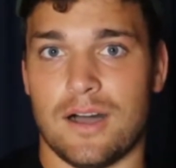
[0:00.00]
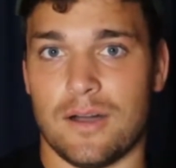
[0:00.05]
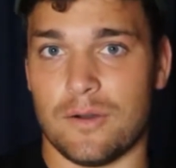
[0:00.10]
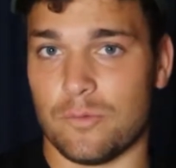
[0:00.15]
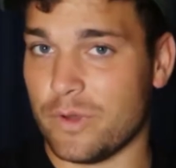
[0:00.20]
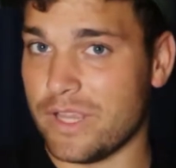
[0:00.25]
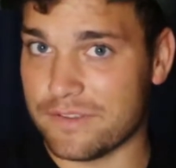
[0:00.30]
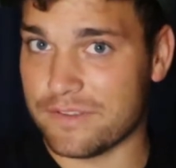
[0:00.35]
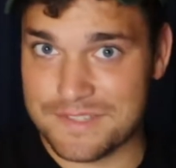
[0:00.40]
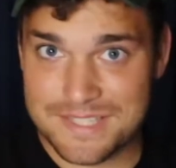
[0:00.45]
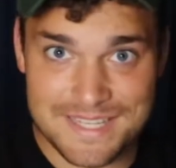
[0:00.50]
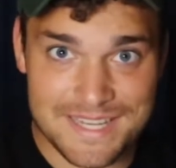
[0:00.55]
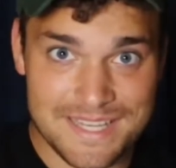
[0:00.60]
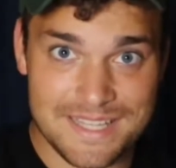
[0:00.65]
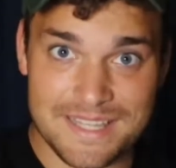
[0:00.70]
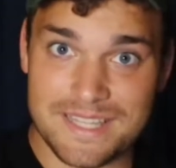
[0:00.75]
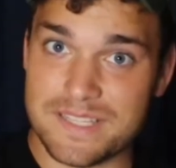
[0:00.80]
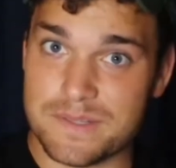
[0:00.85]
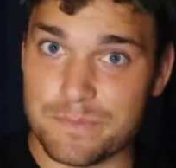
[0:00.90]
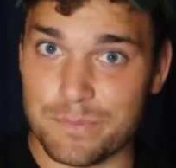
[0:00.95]
We have seen
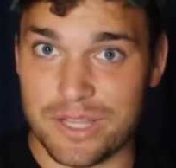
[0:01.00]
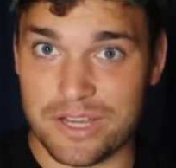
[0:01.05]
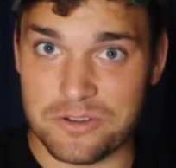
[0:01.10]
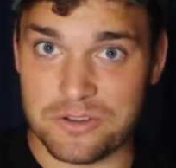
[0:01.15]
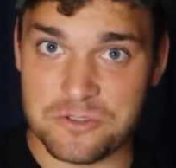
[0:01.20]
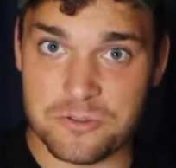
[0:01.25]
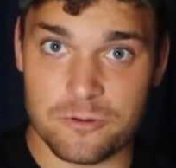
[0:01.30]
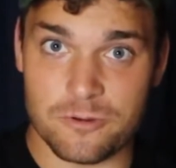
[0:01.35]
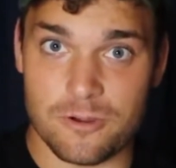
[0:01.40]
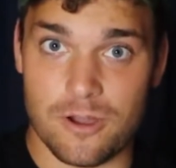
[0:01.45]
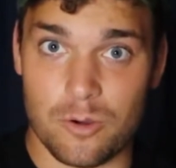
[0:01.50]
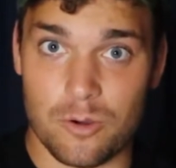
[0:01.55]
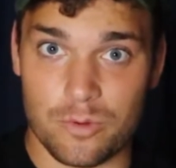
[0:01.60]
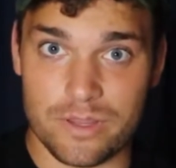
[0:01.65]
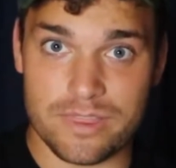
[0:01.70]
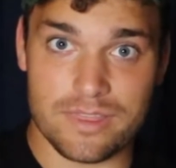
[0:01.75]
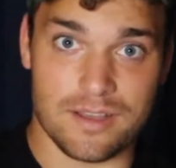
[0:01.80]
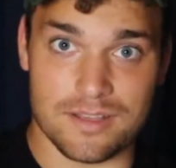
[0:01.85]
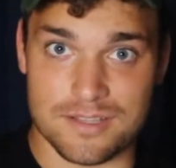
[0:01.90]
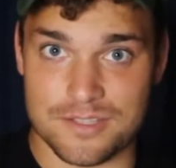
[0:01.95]
these players grow
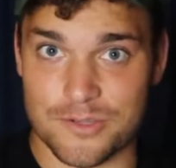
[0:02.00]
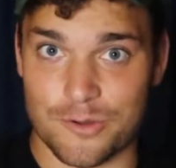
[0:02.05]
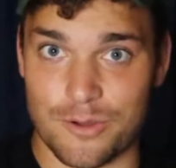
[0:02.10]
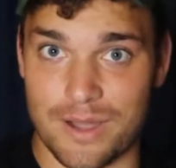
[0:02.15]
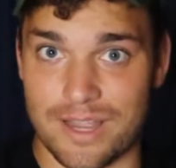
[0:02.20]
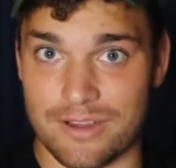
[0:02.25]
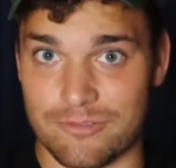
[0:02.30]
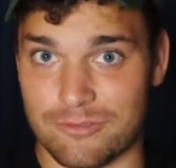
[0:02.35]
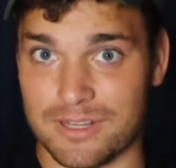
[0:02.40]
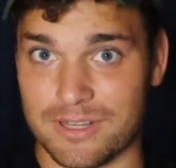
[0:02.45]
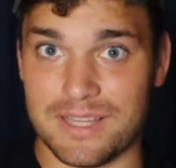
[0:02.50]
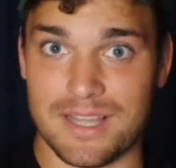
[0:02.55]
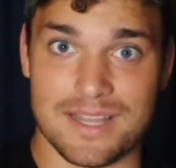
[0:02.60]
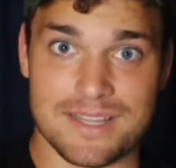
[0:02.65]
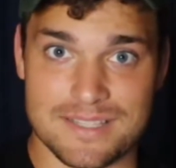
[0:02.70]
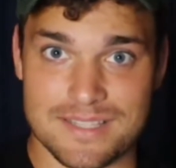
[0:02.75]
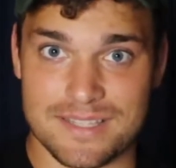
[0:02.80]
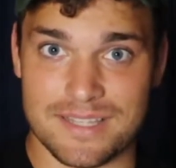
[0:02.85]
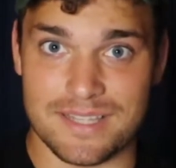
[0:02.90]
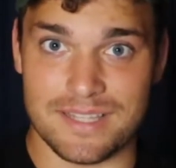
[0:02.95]
with us, so I
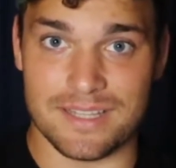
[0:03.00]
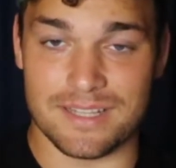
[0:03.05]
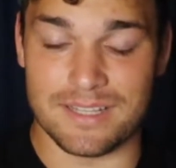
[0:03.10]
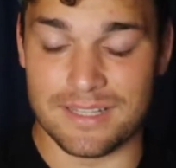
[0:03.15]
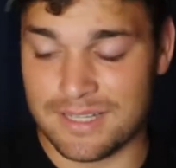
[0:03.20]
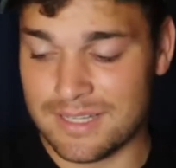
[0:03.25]
realize the